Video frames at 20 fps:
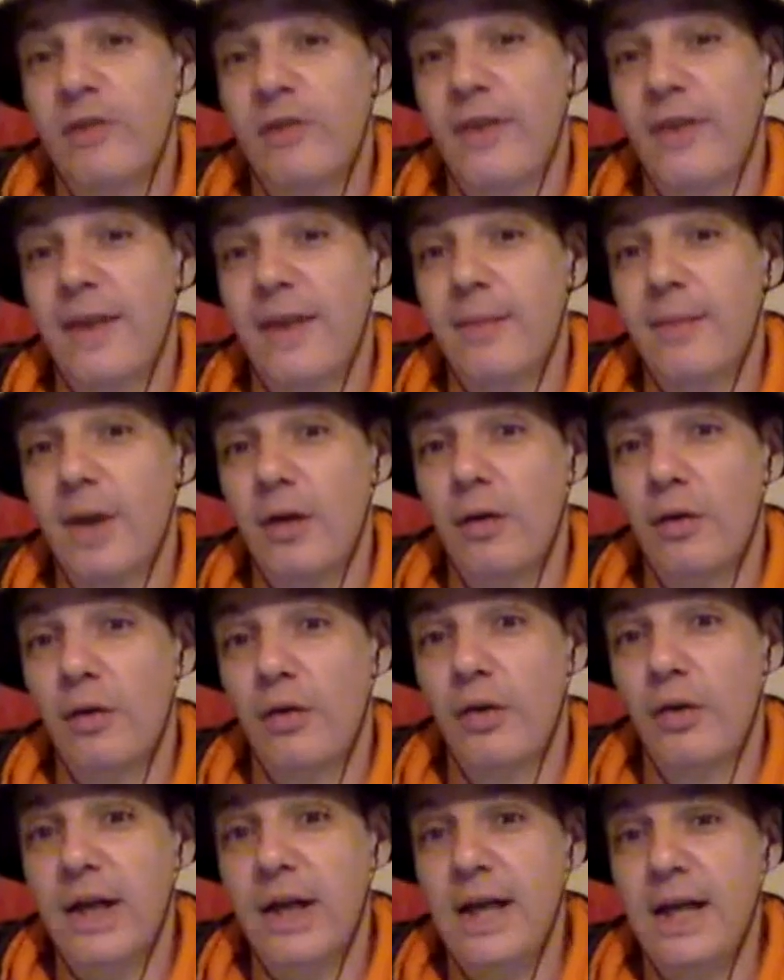for them, though,
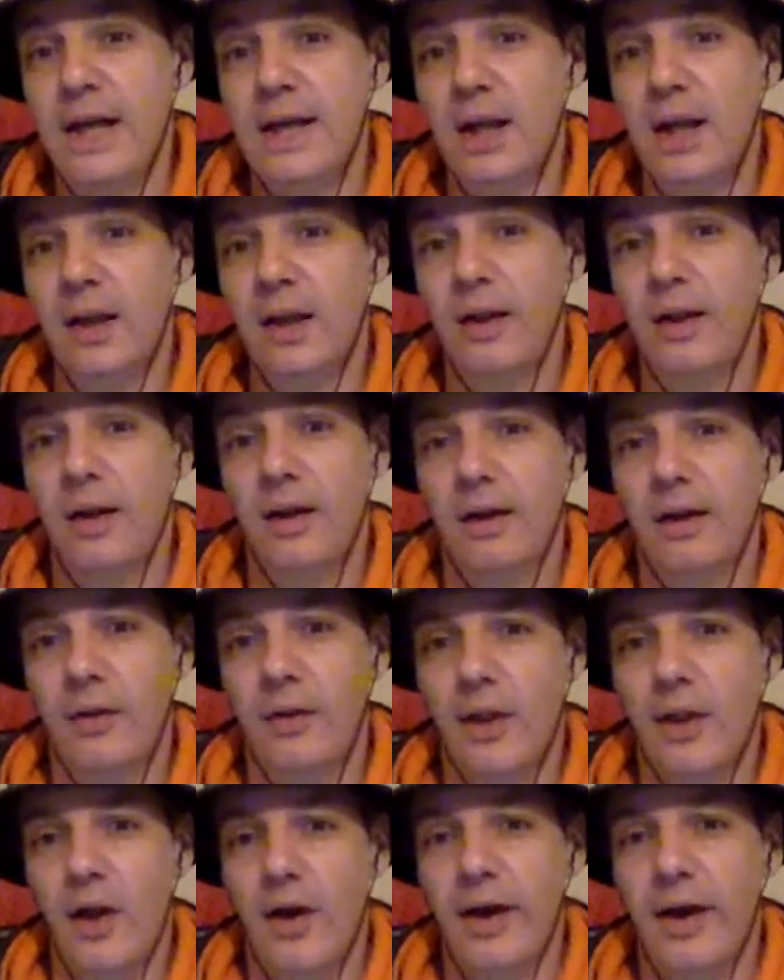the
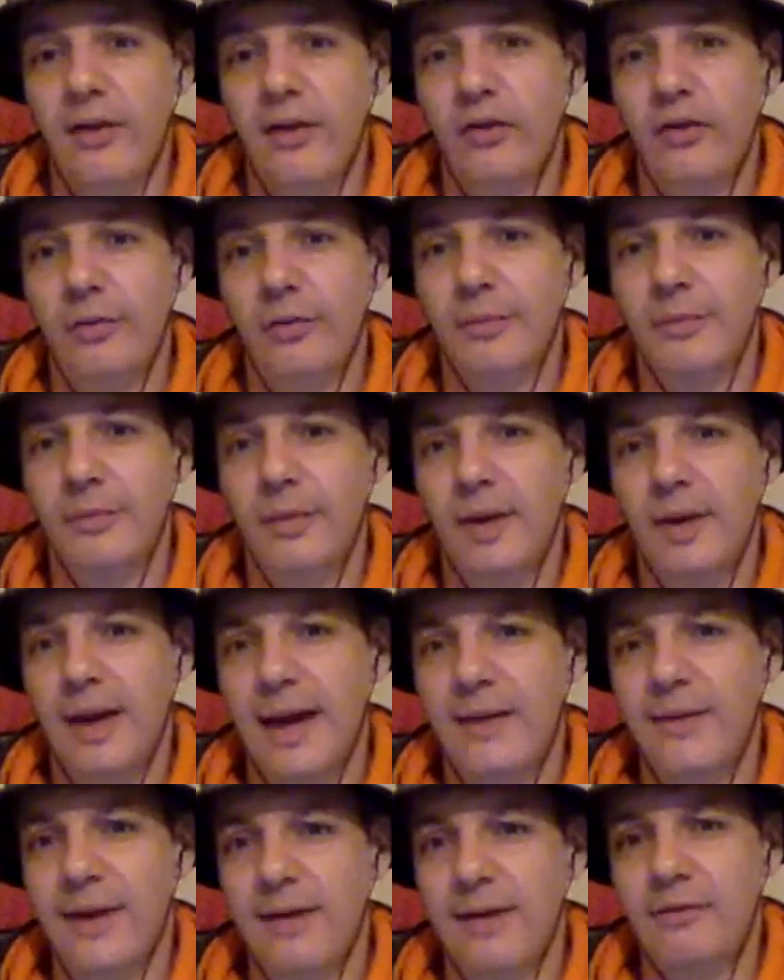Lions
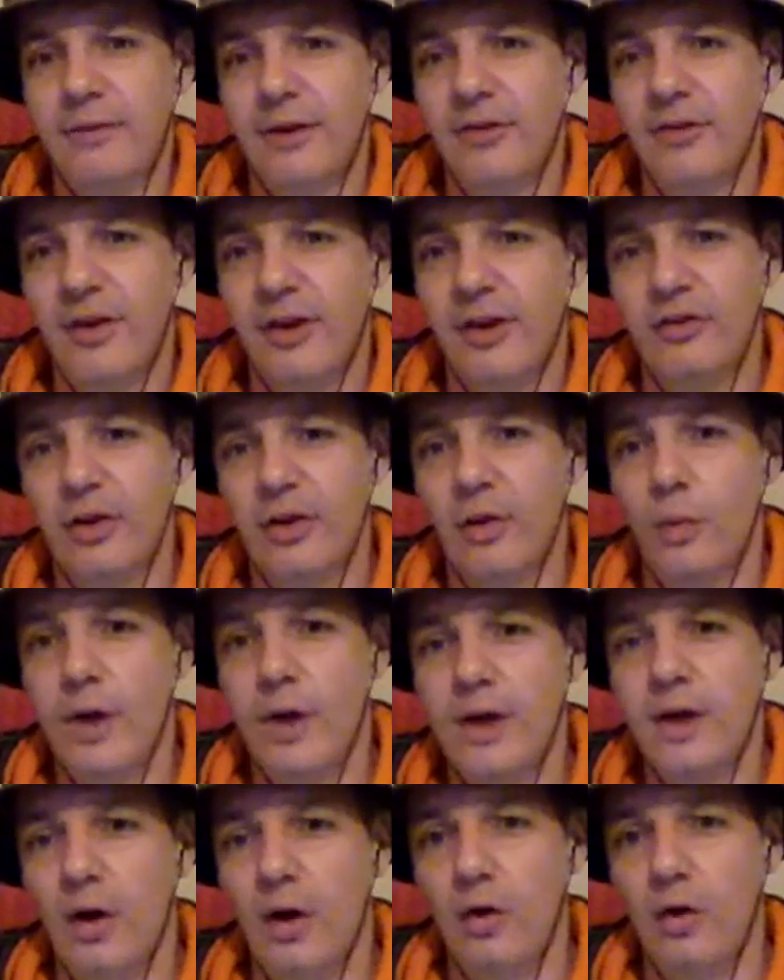had that fantastic
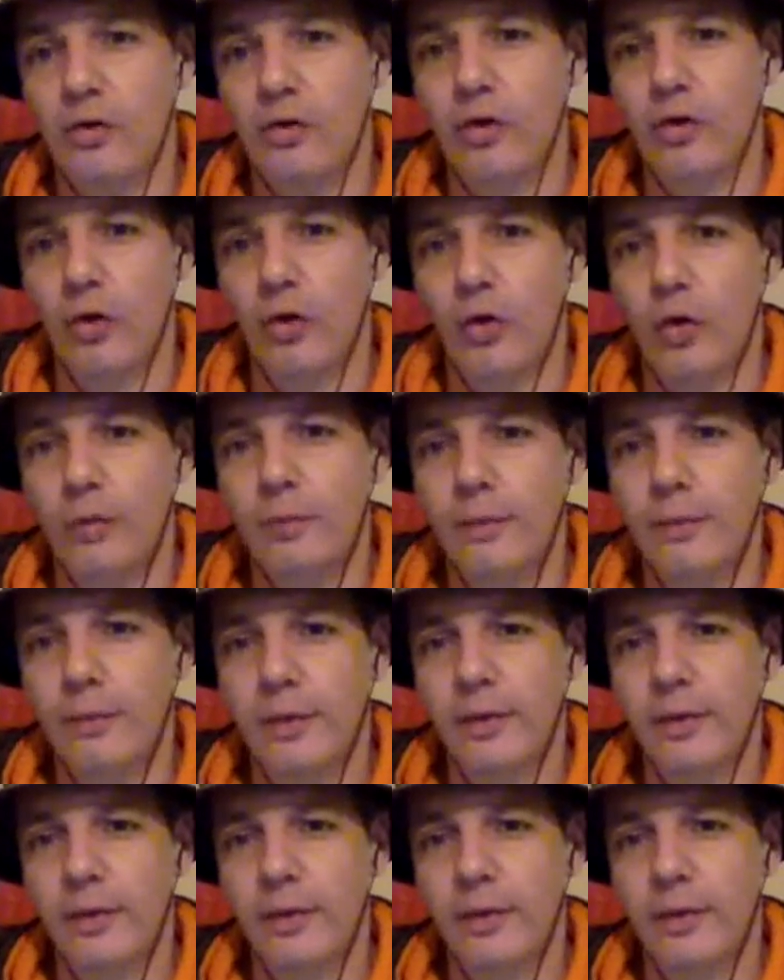win on tour